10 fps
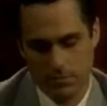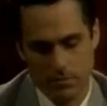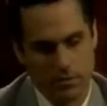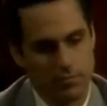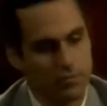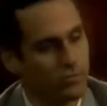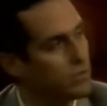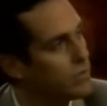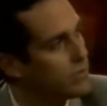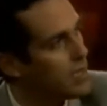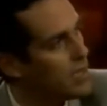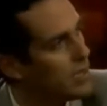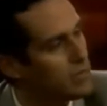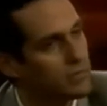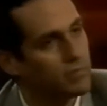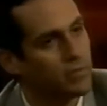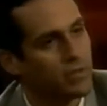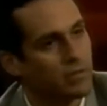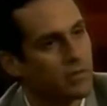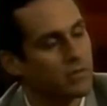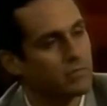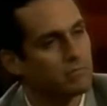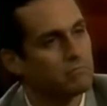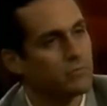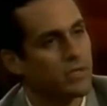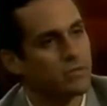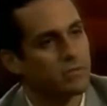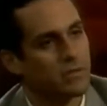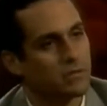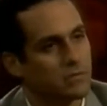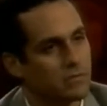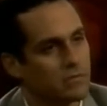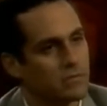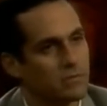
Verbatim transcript: a couple more thou to blow on restaurants,